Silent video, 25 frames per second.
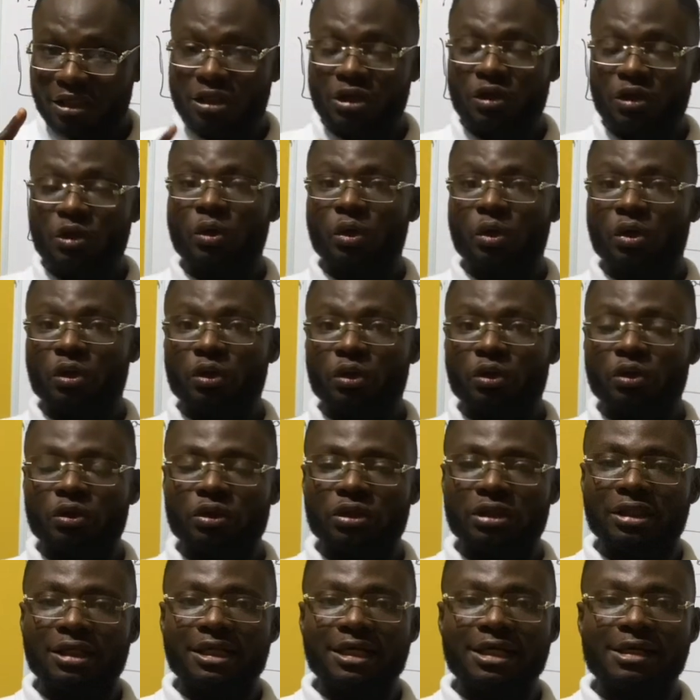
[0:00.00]
look,
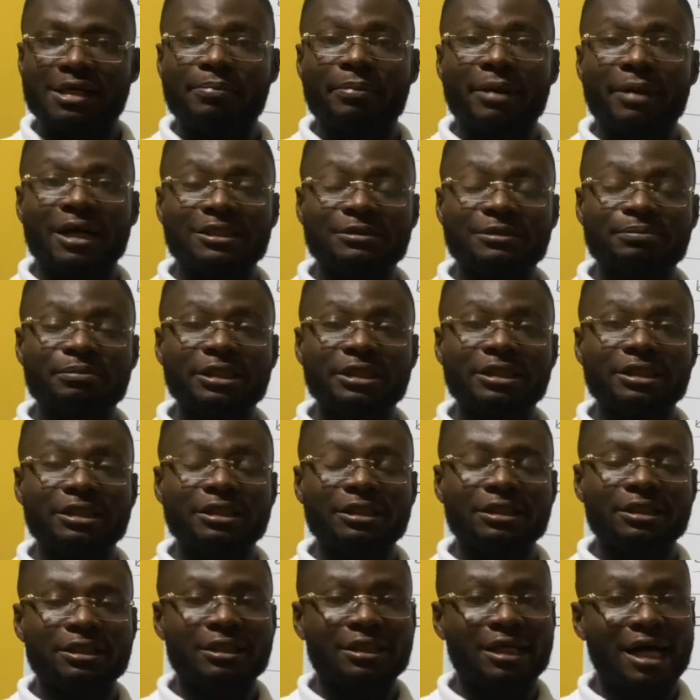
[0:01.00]
it must be
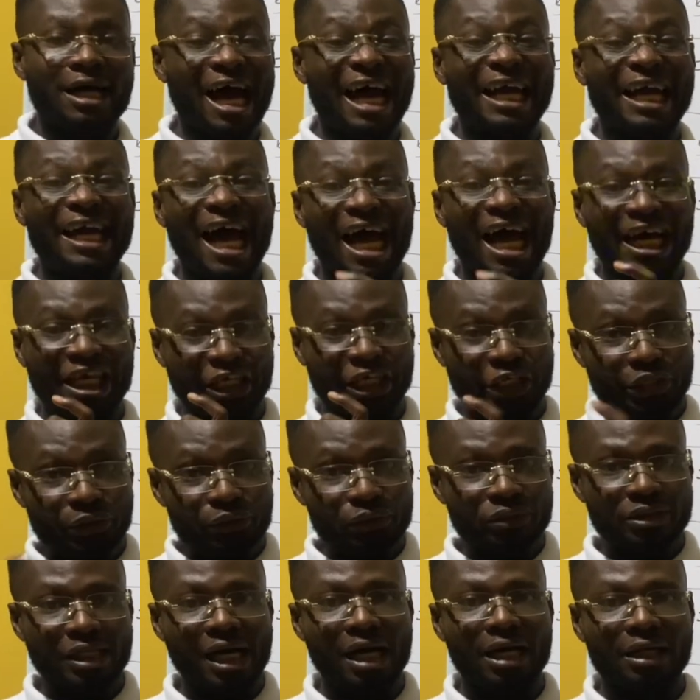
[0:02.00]
an
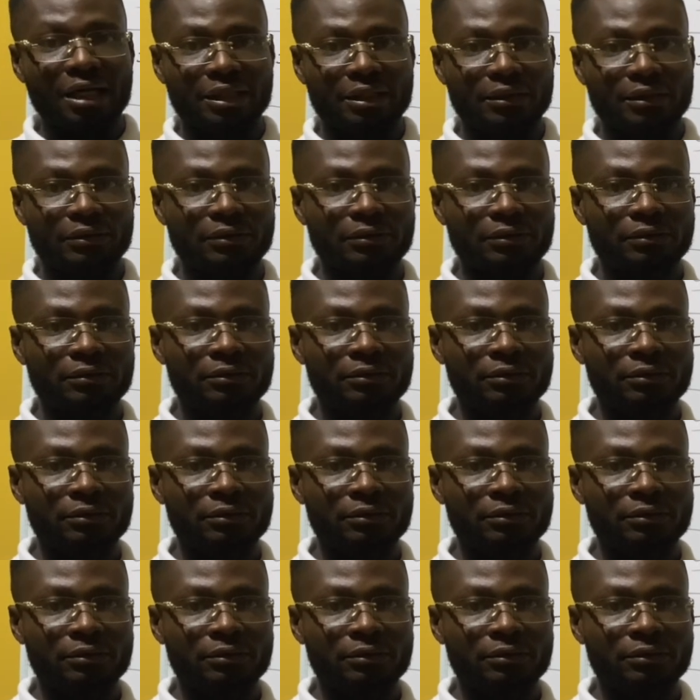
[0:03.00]
acute angle.